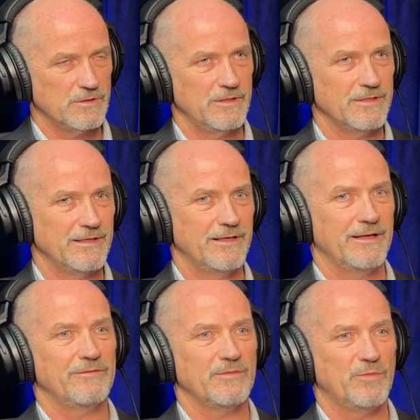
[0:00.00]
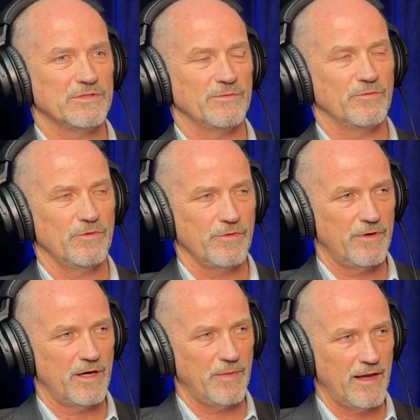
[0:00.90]
Geez, I'd have to put some real
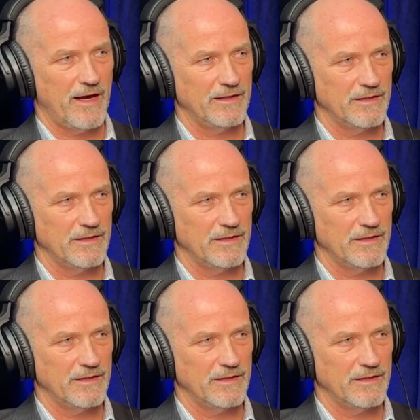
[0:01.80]
thought behind.